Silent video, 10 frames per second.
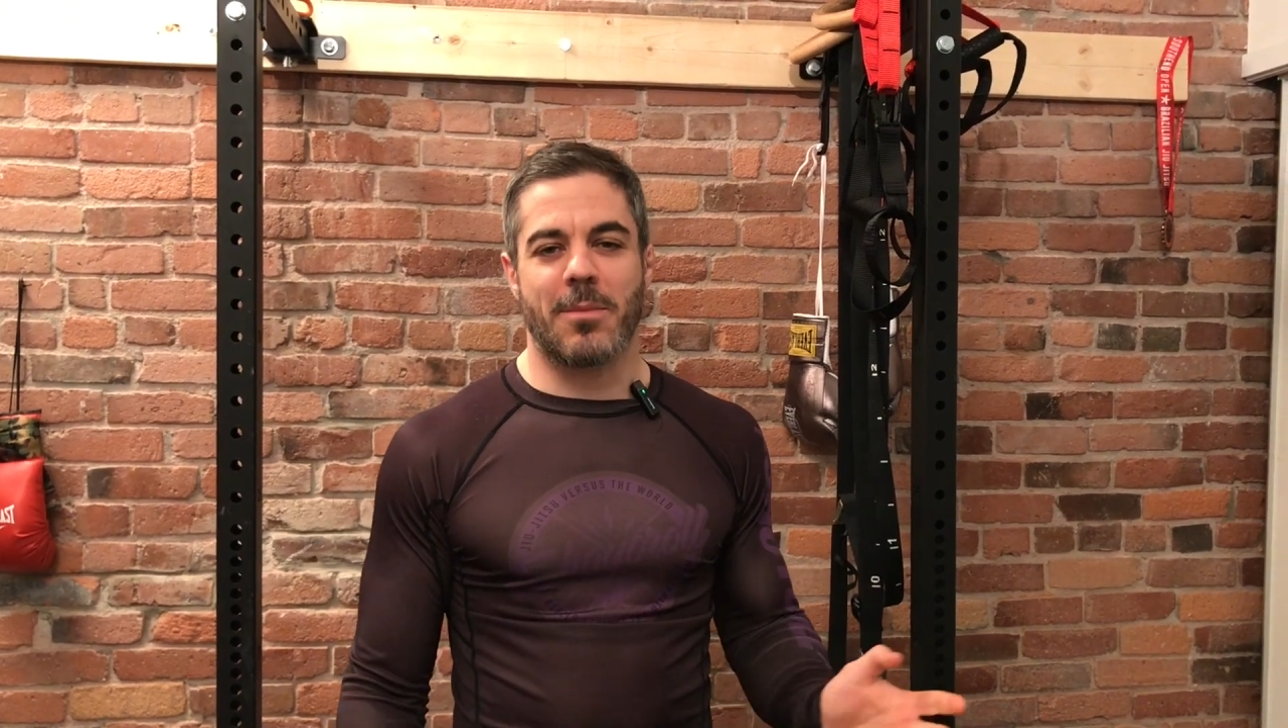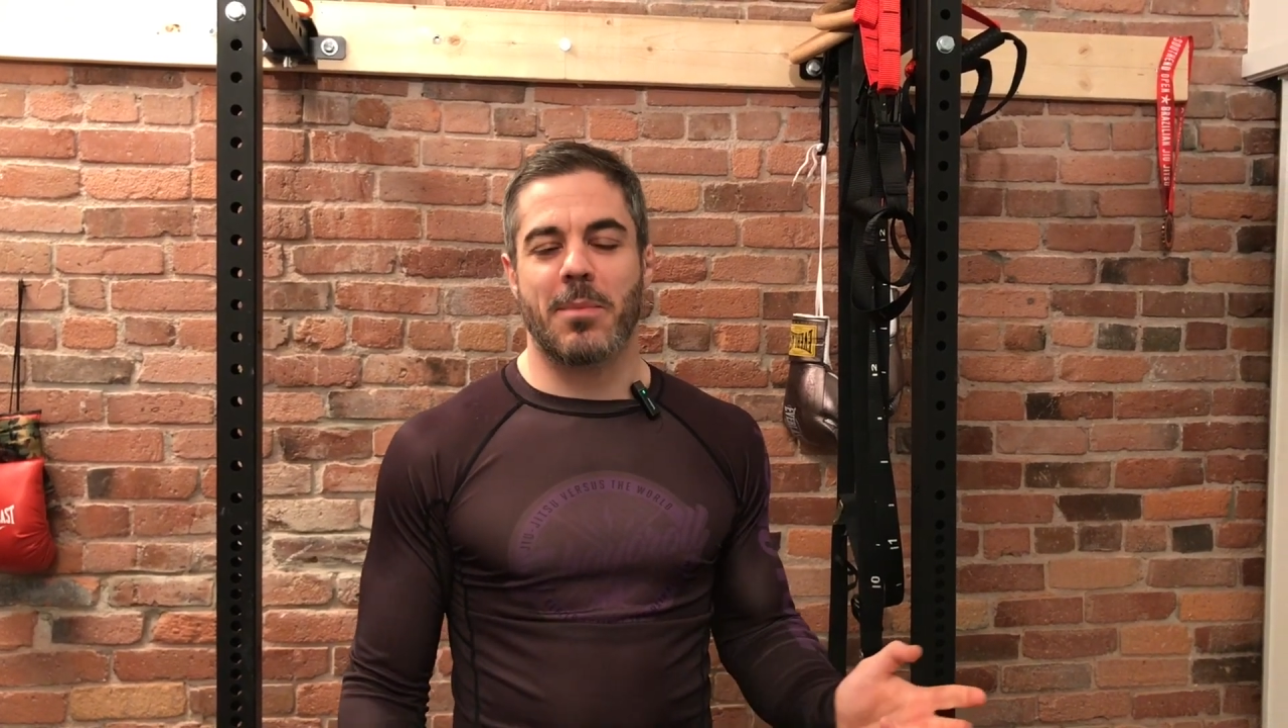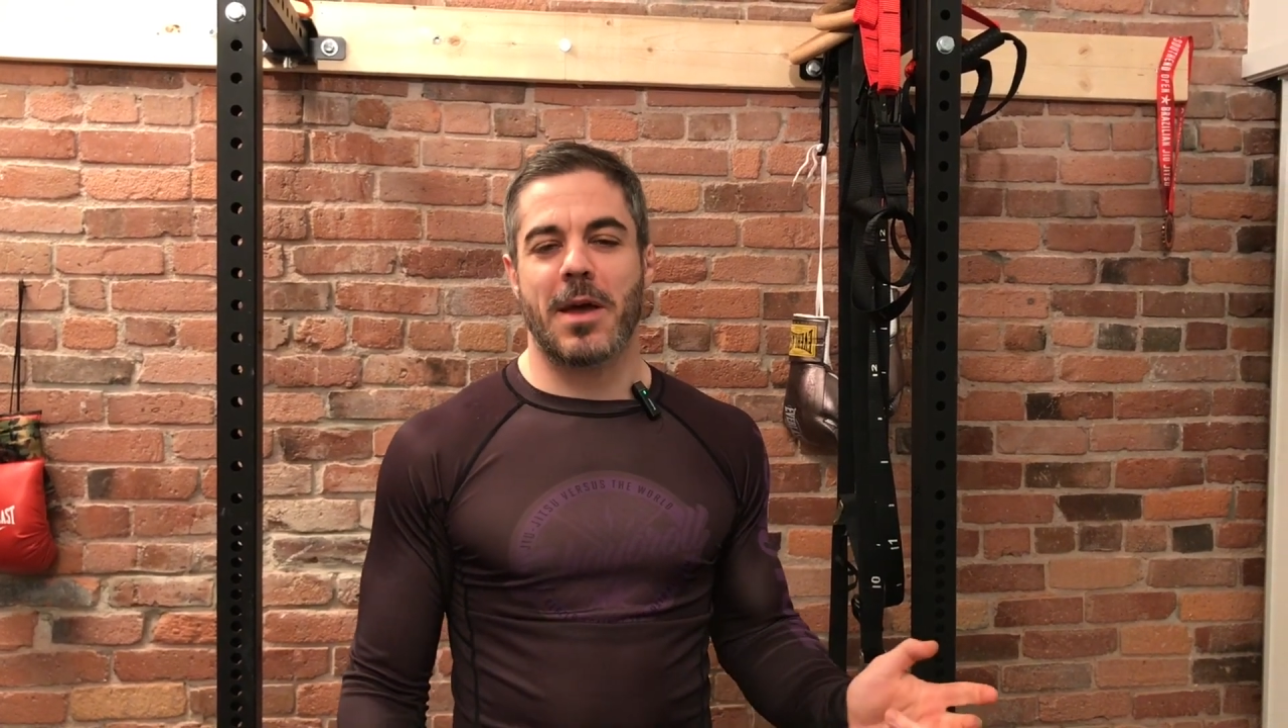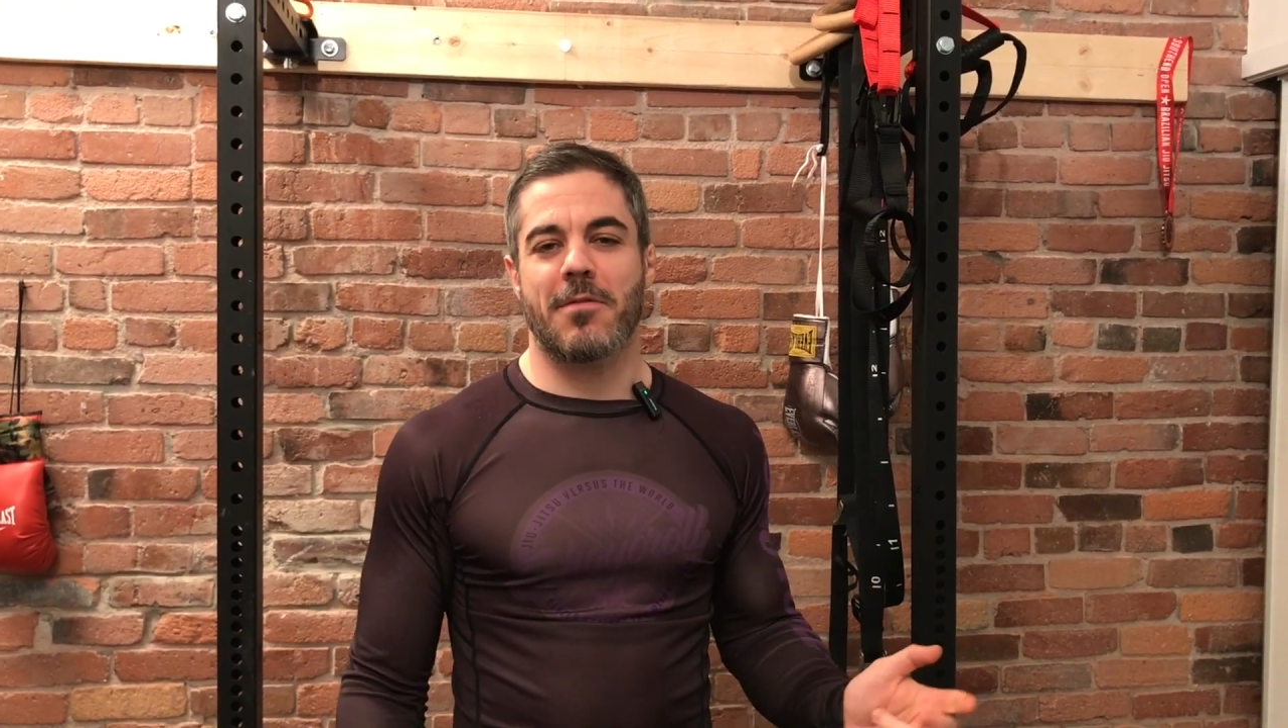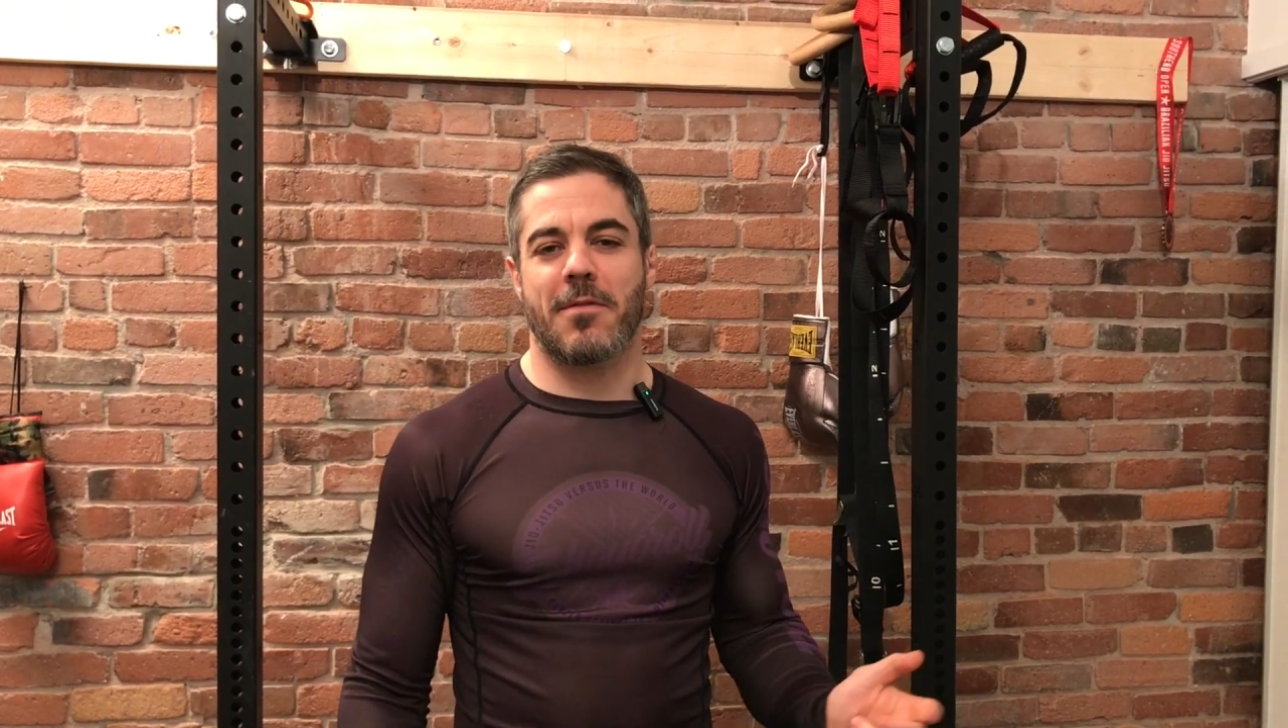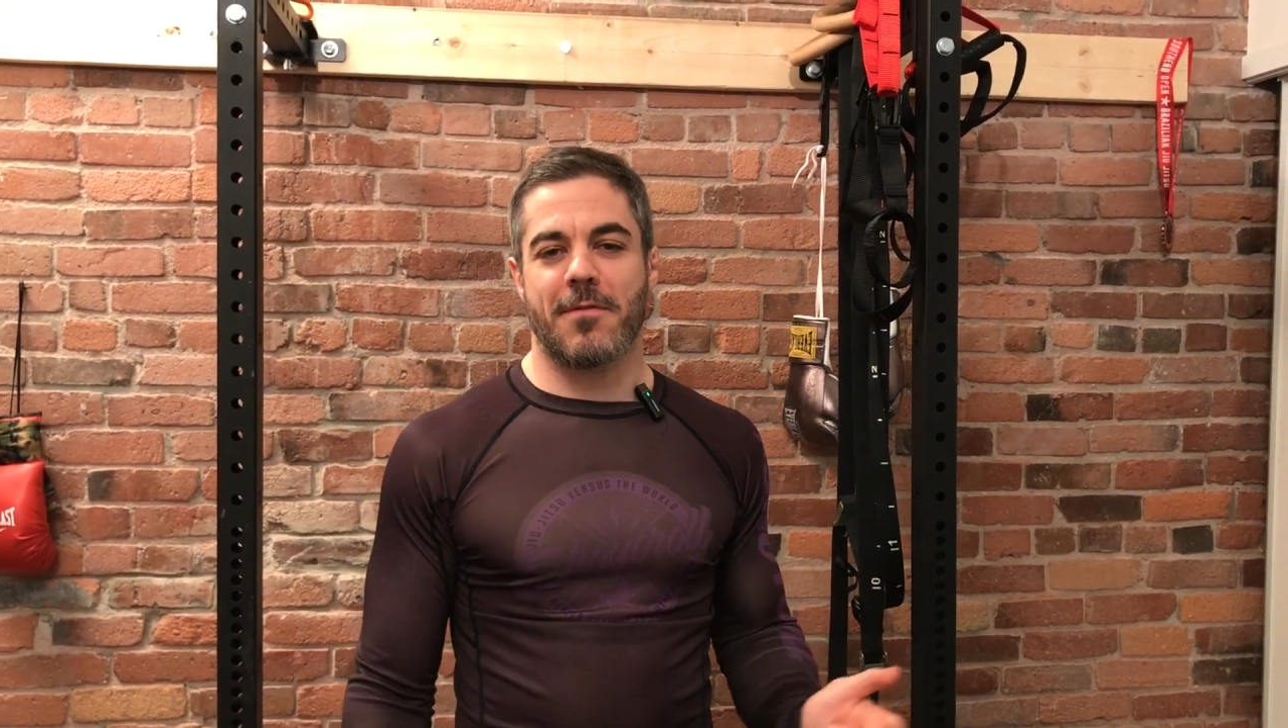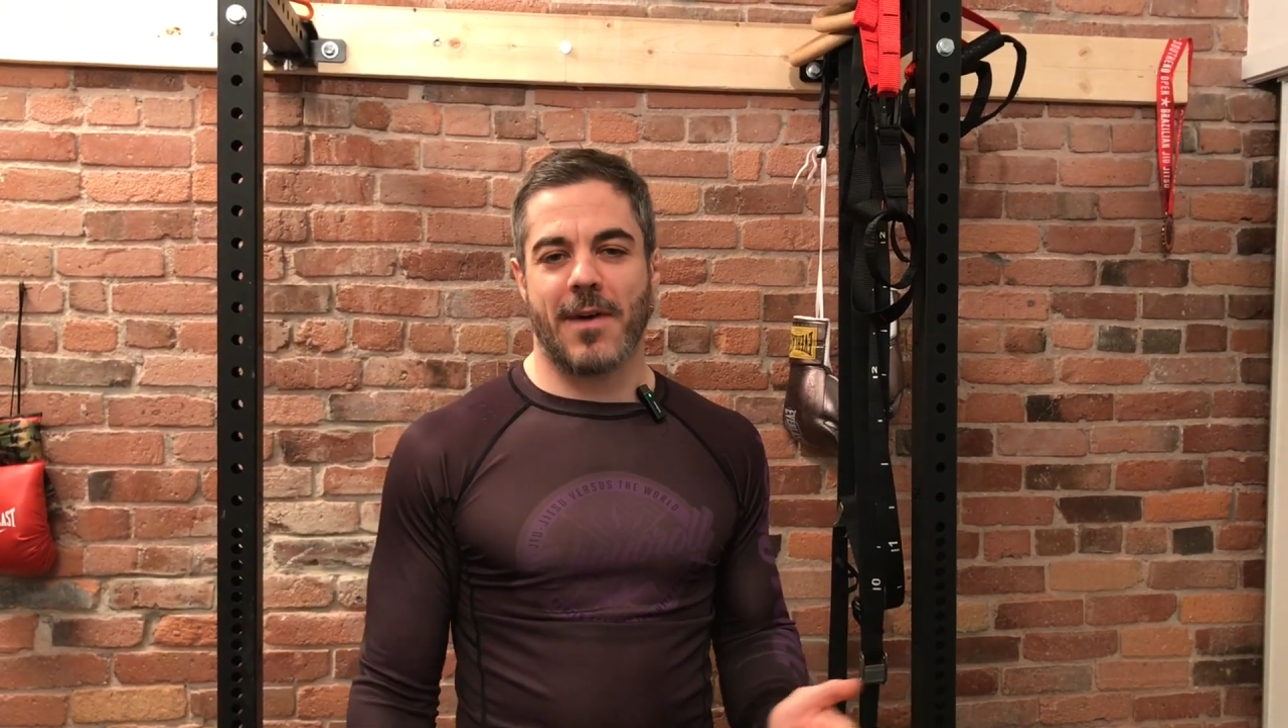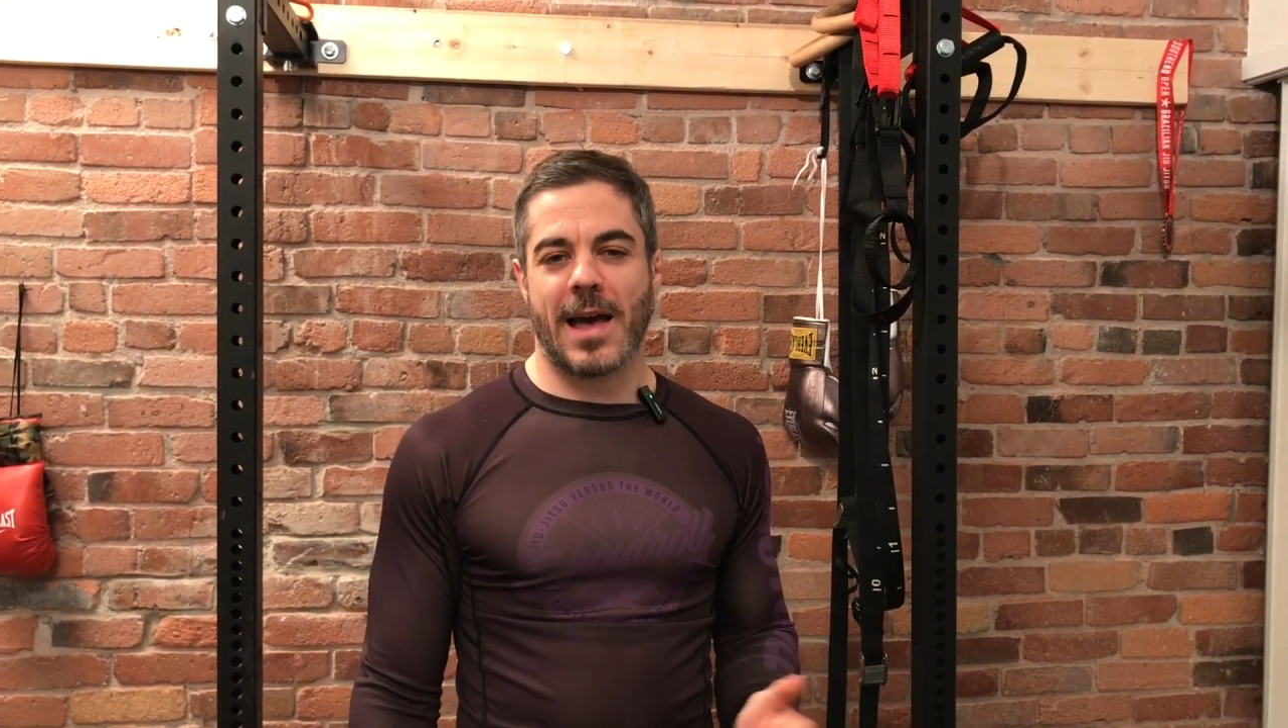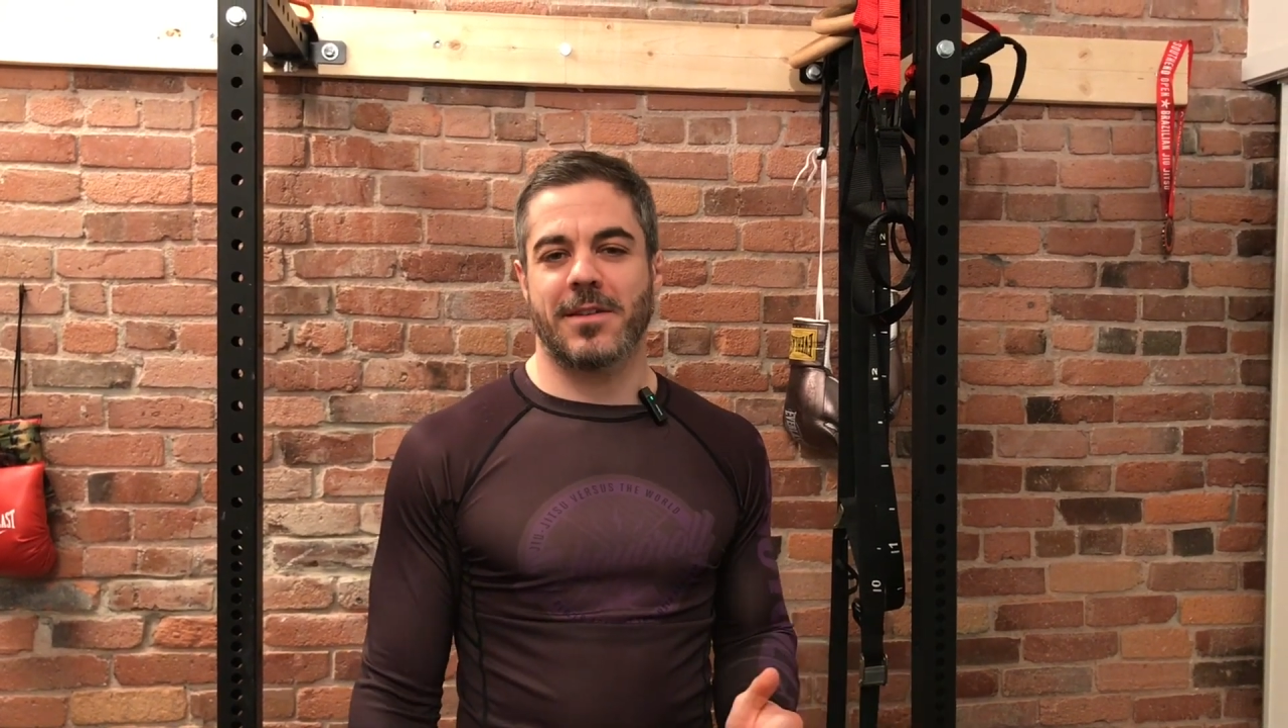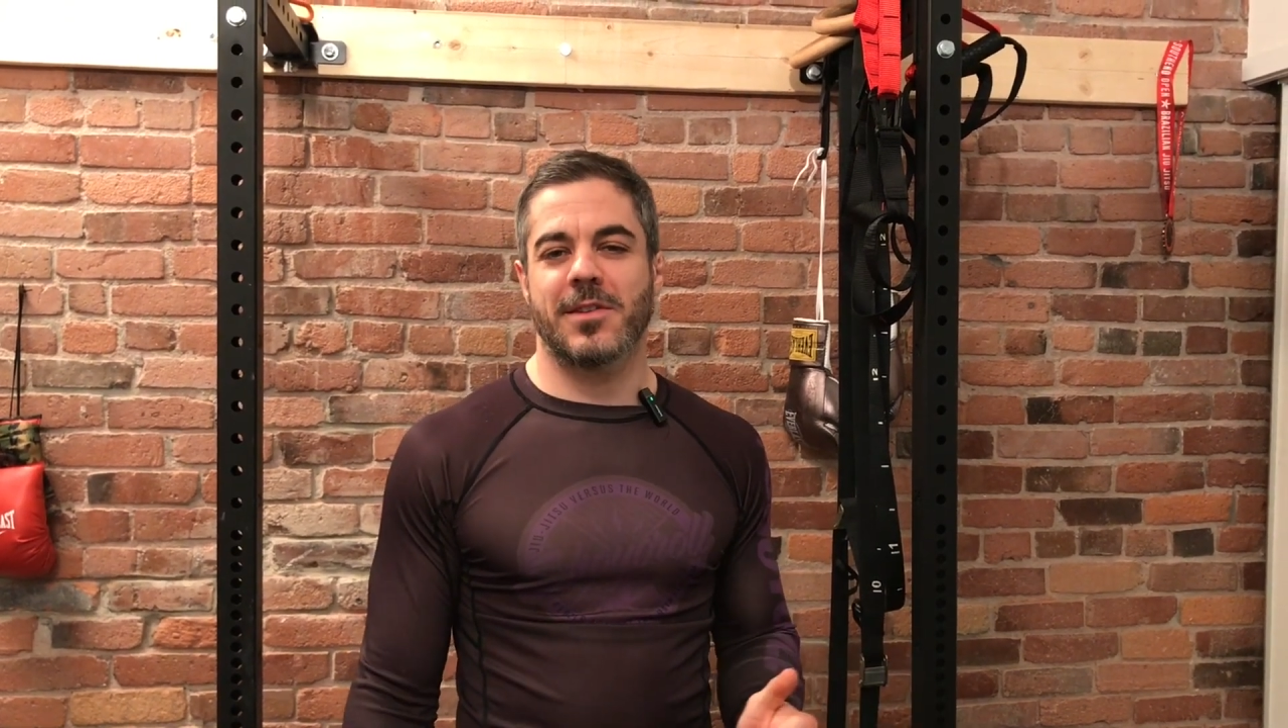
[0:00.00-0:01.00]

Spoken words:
a bit of a fad